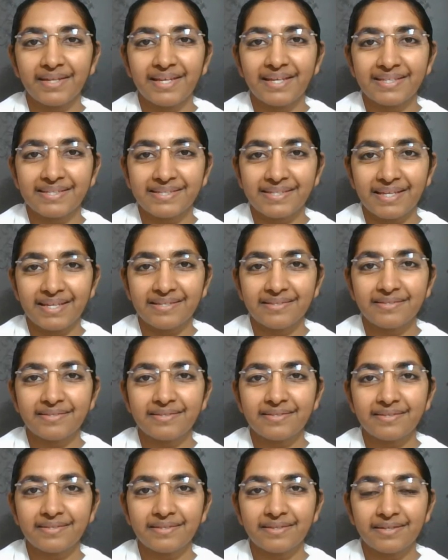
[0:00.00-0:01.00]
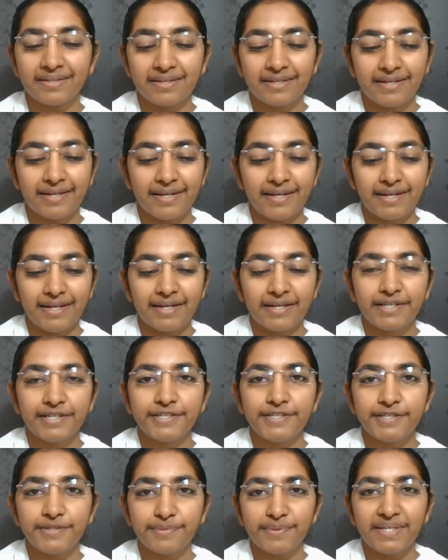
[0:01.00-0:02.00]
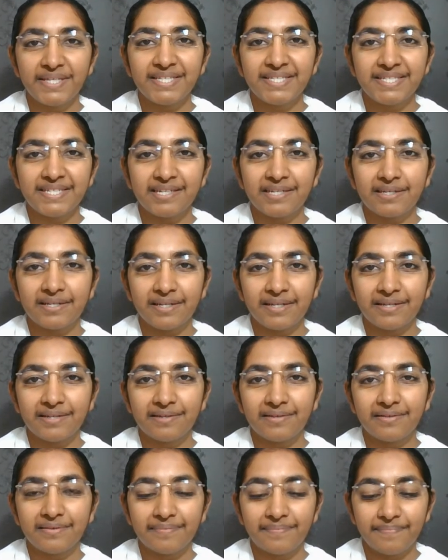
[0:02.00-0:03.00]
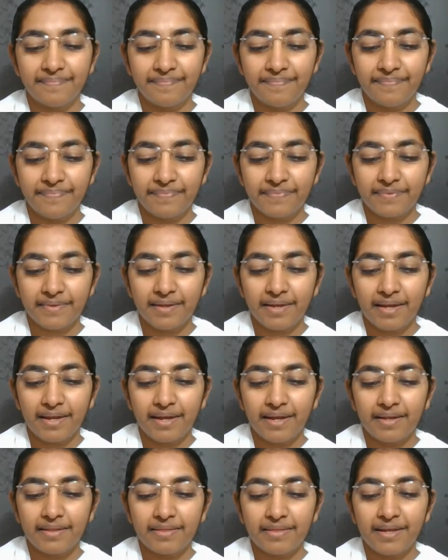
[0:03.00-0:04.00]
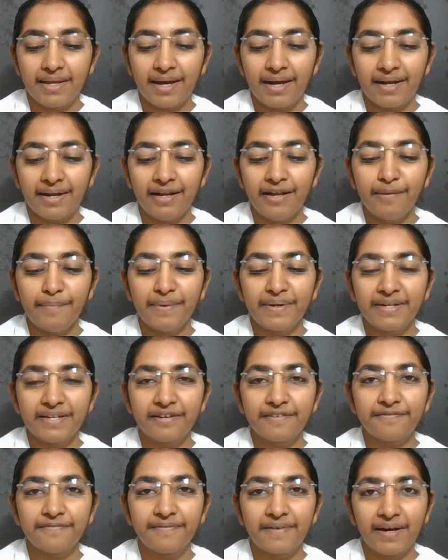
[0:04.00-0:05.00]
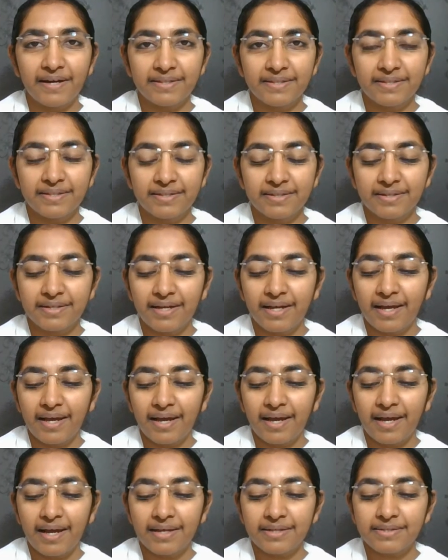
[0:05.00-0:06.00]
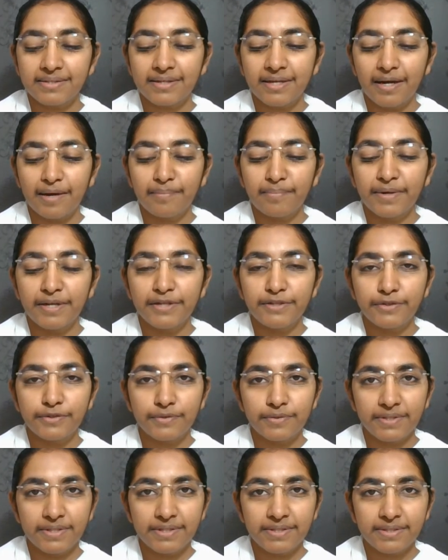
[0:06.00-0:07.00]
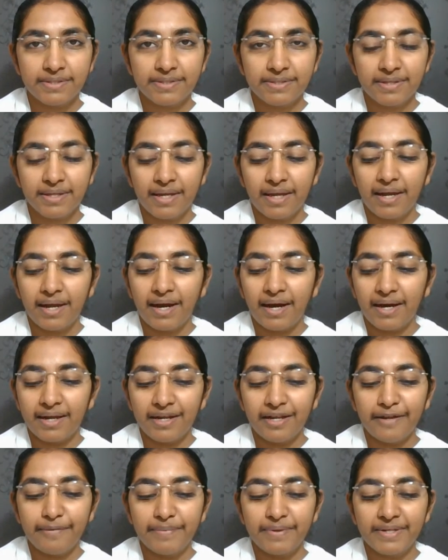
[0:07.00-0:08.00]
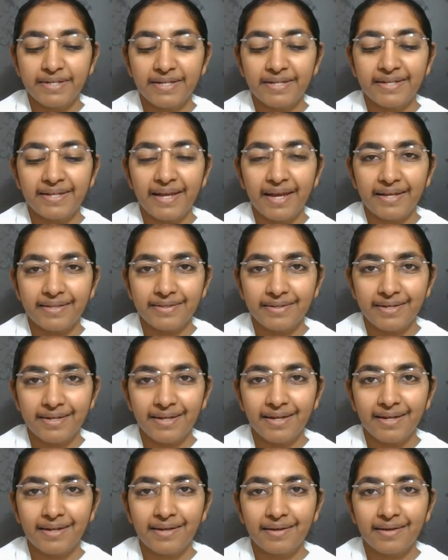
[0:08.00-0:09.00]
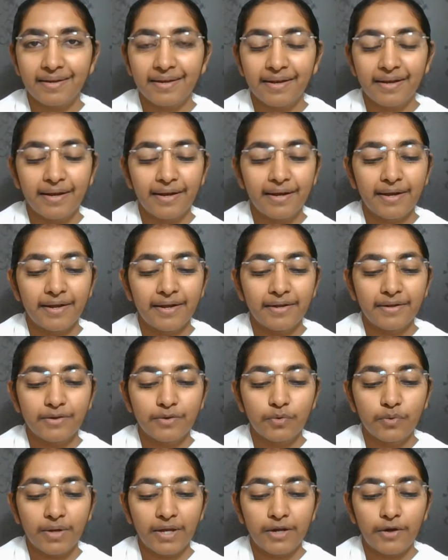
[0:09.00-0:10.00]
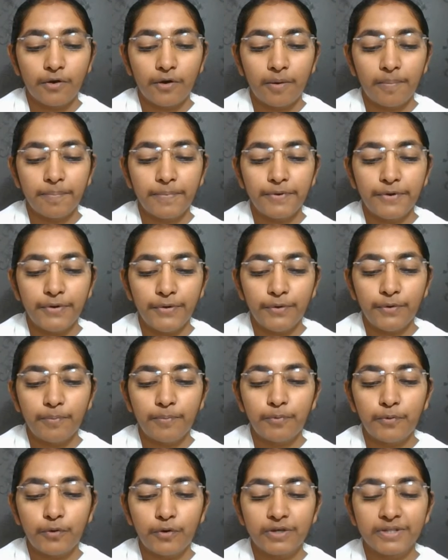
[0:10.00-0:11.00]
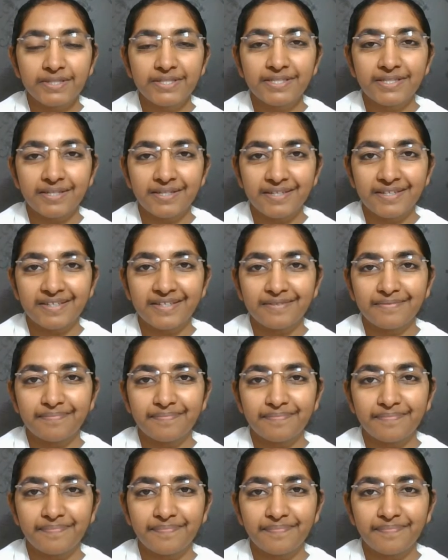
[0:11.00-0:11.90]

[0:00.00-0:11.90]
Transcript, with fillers: Essence Sweet children, the unlimited Father has come into this unlimited gathering to adopt you poor children.